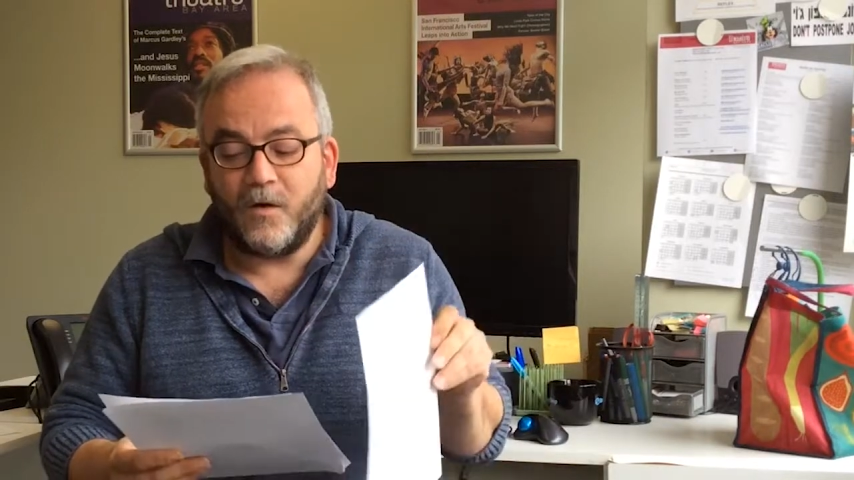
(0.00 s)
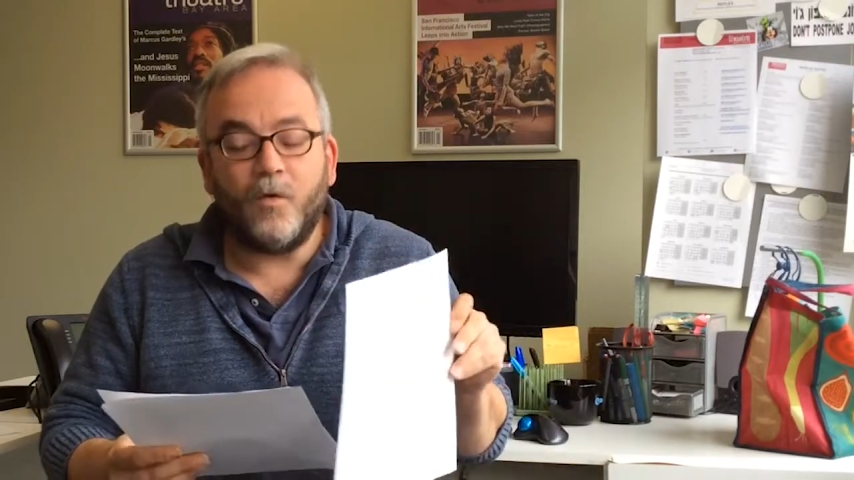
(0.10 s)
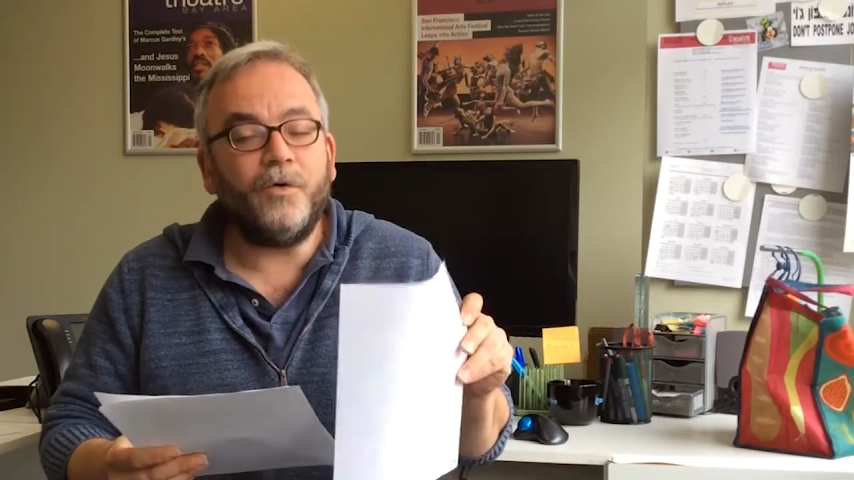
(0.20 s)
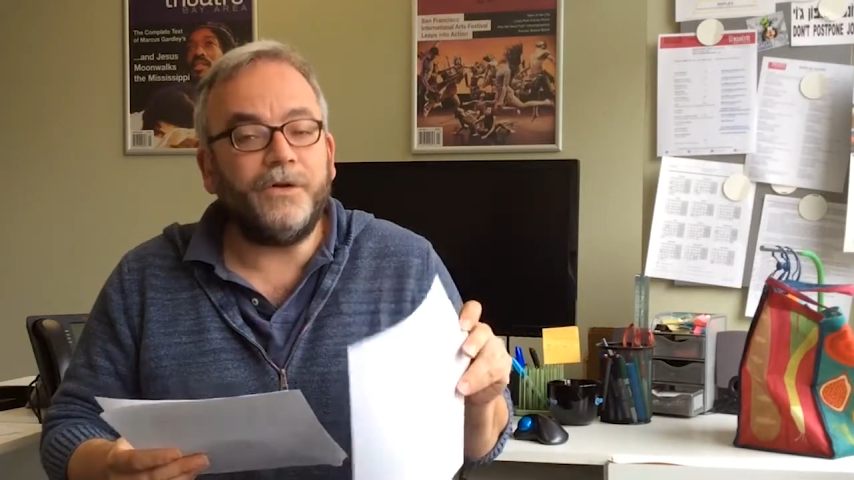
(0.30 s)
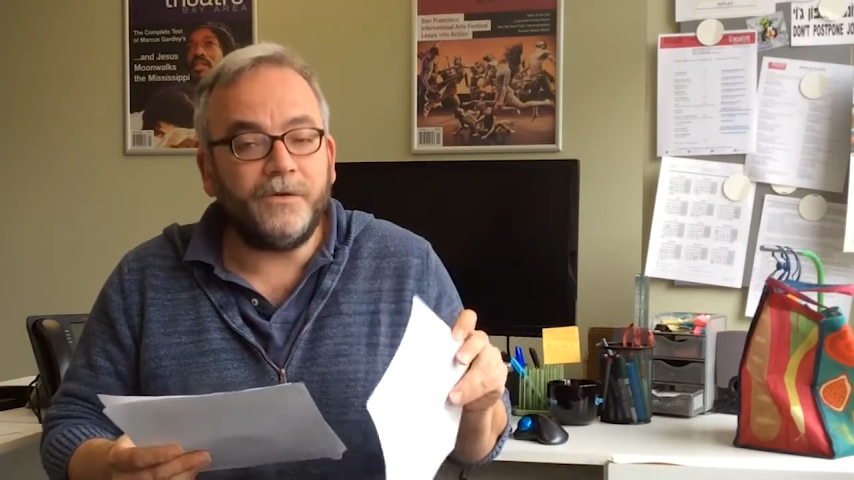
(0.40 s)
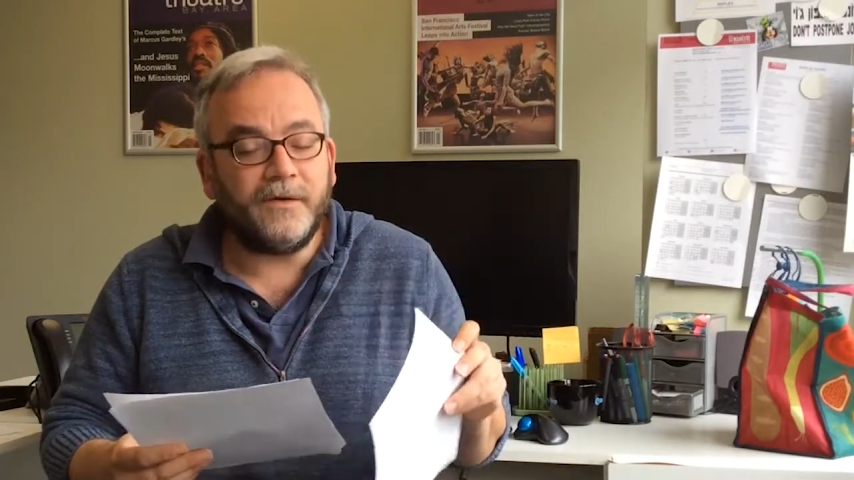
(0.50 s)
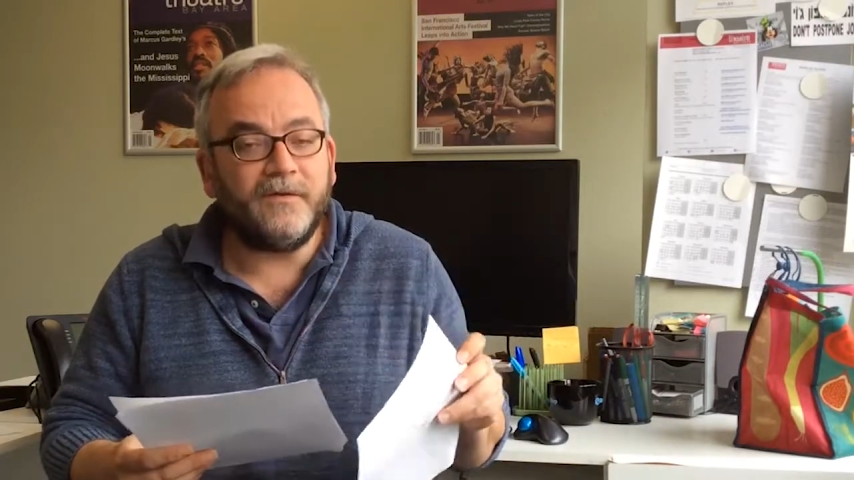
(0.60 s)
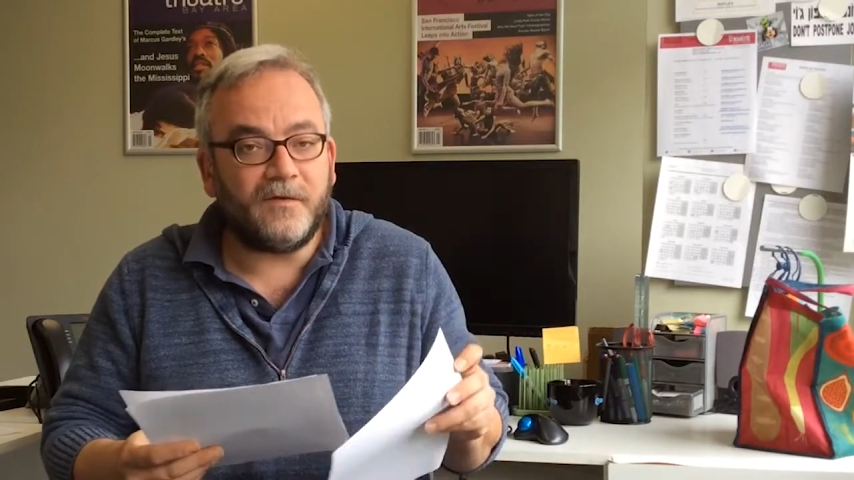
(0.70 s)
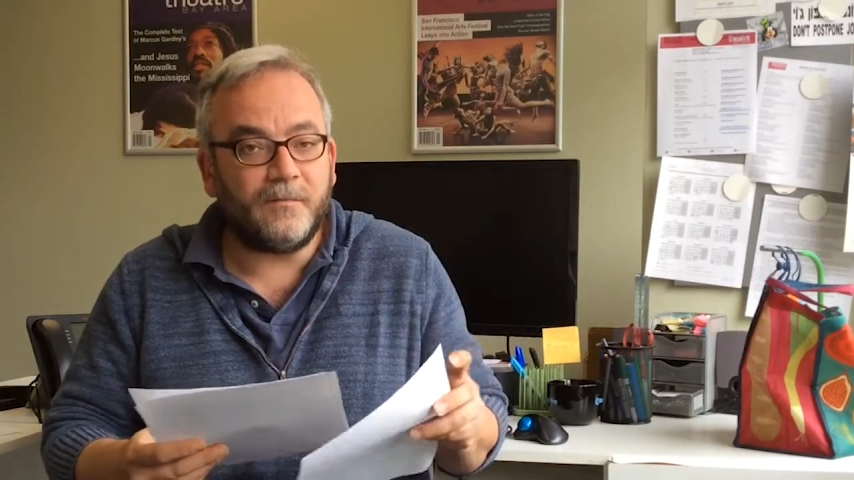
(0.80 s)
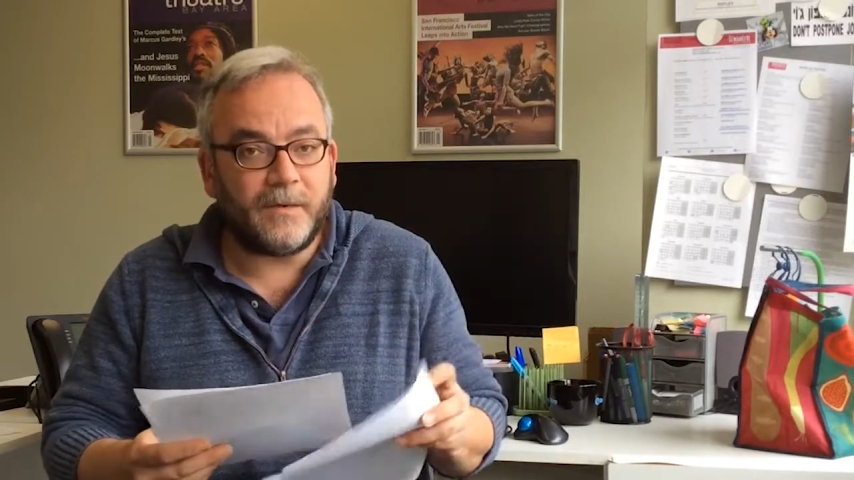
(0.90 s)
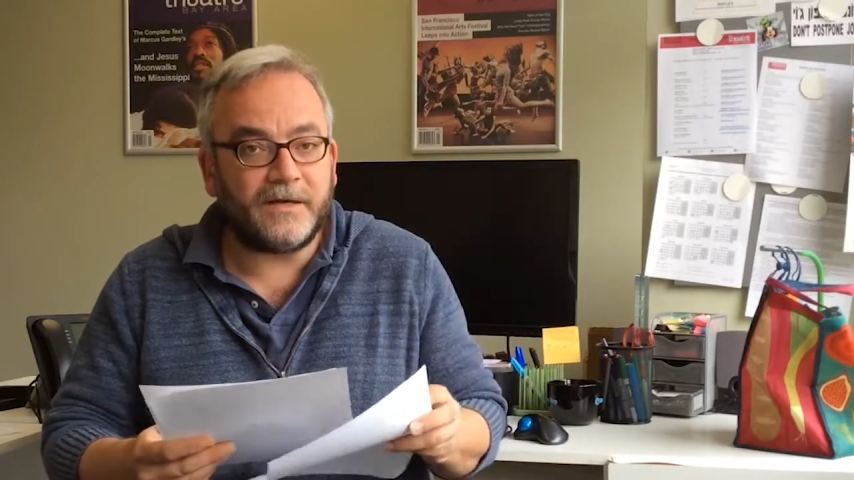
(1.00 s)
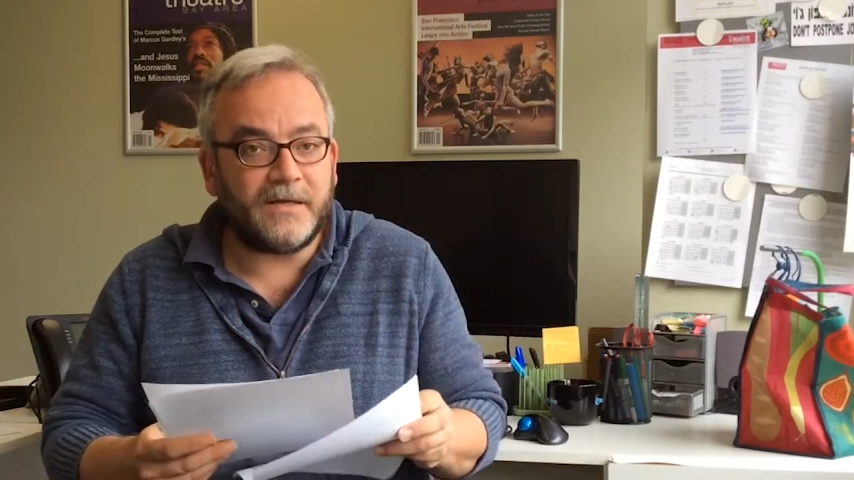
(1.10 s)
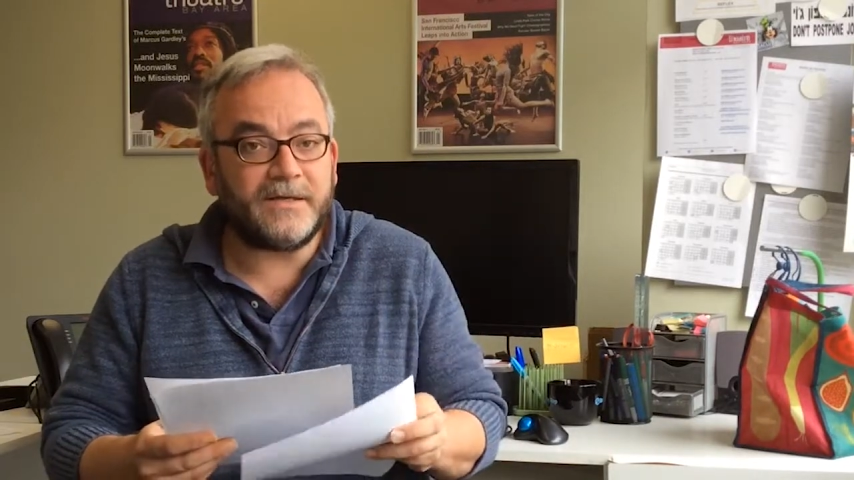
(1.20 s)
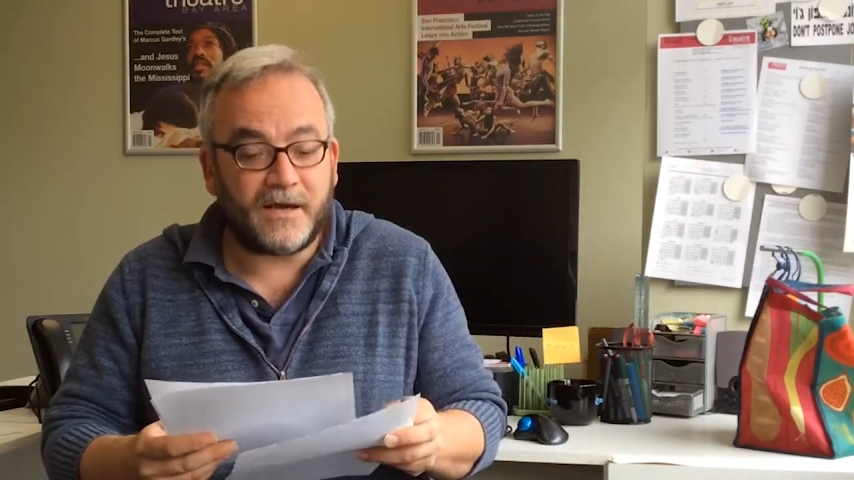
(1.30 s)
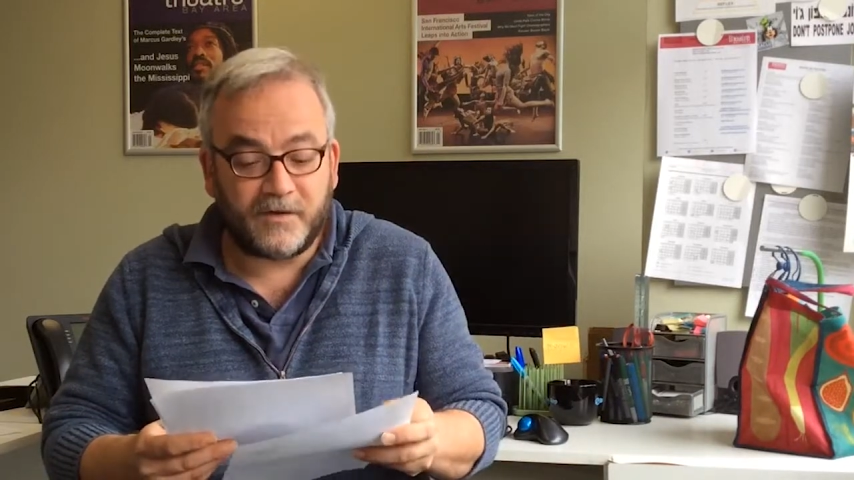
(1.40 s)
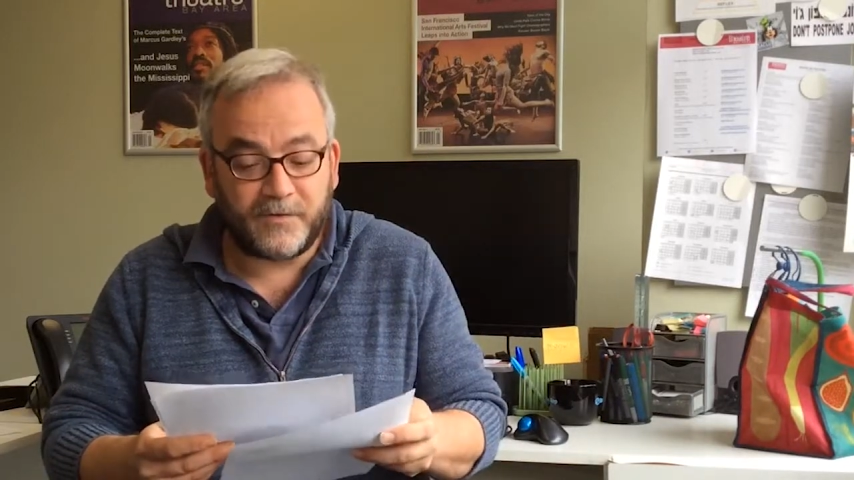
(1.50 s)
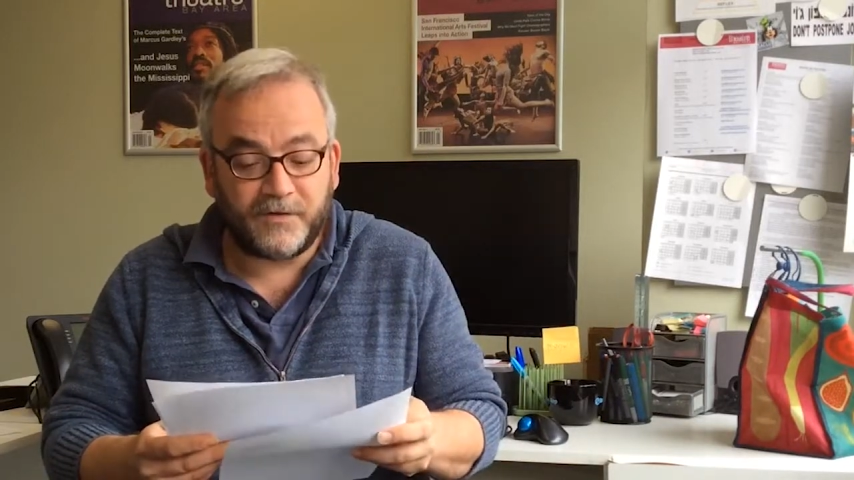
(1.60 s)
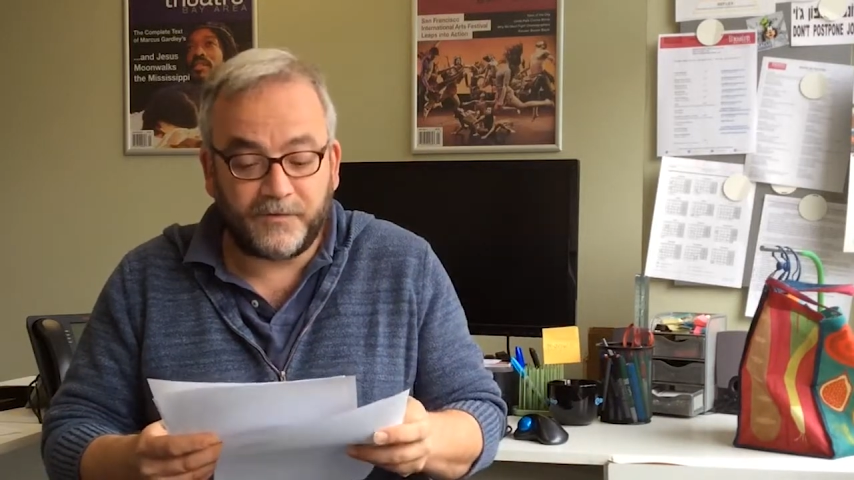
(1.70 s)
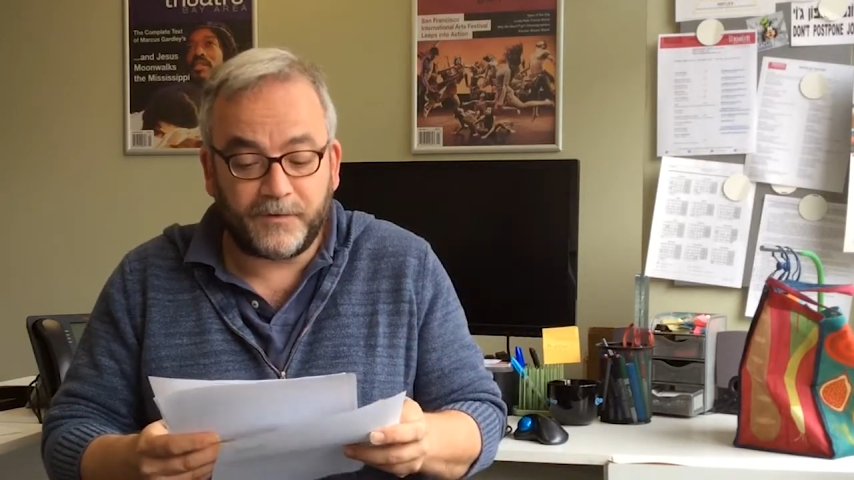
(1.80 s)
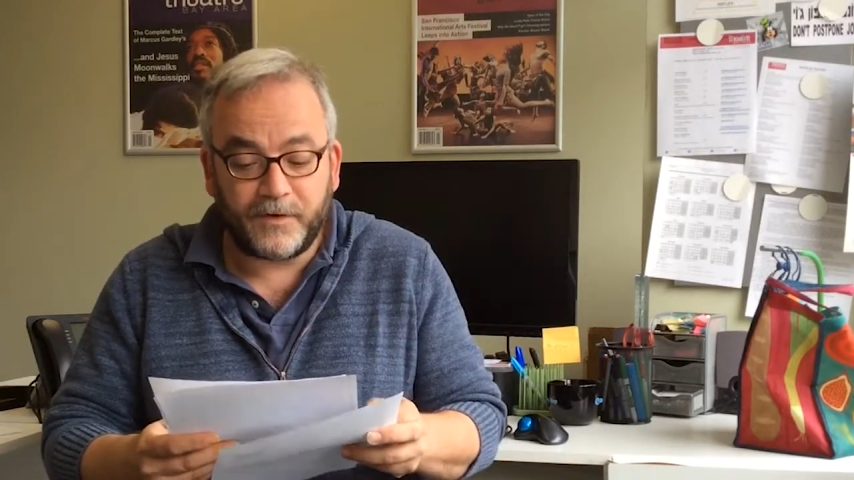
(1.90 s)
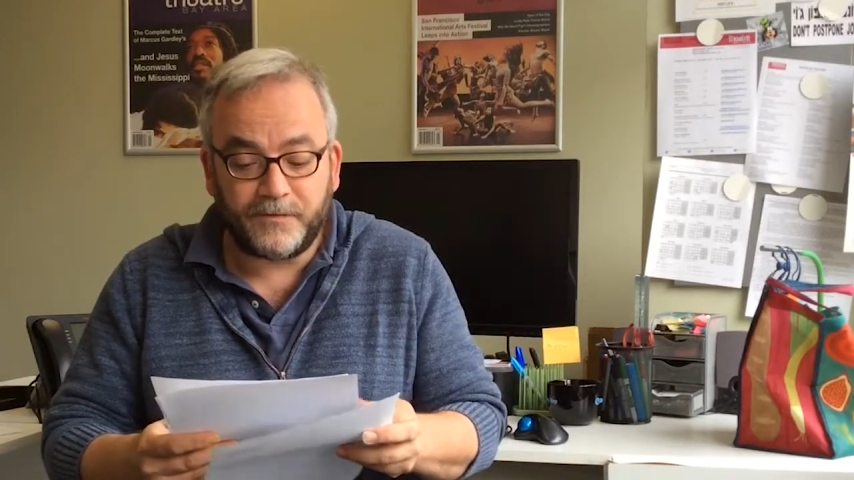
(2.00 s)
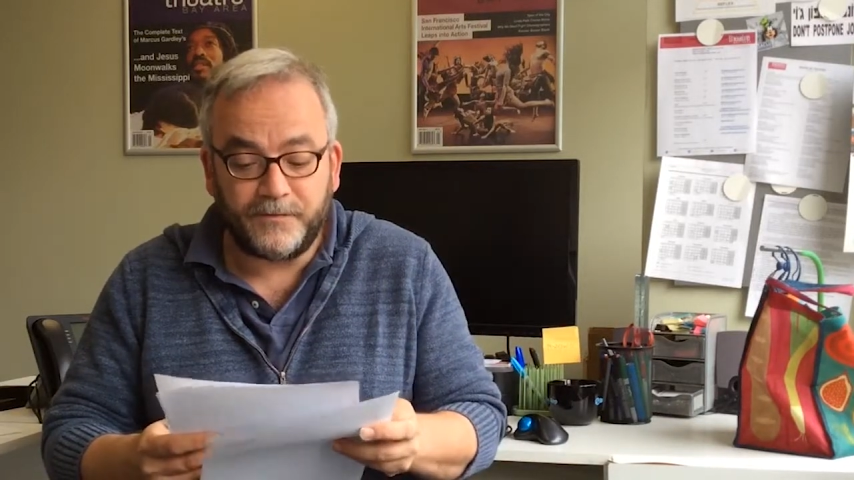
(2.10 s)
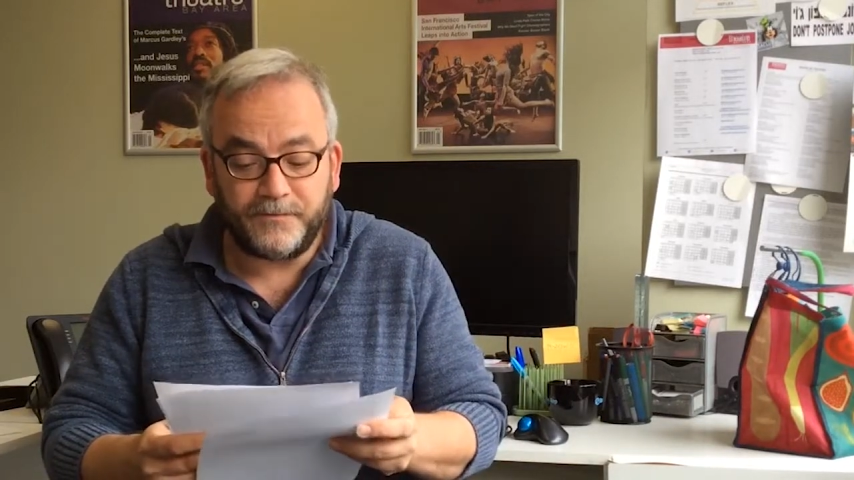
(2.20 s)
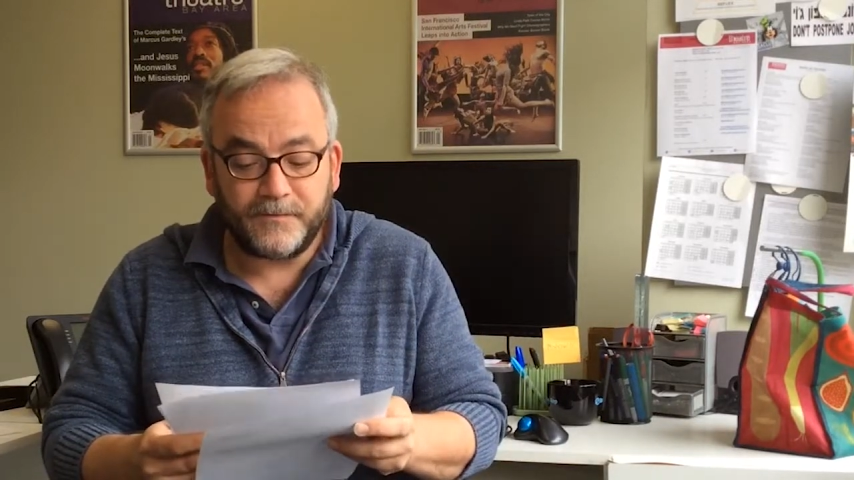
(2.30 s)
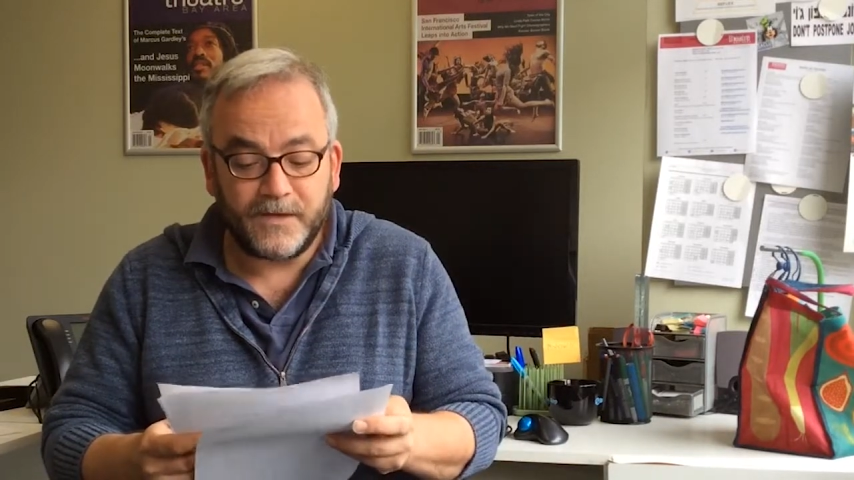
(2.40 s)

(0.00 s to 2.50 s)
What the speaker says: or you can submit a document of your own.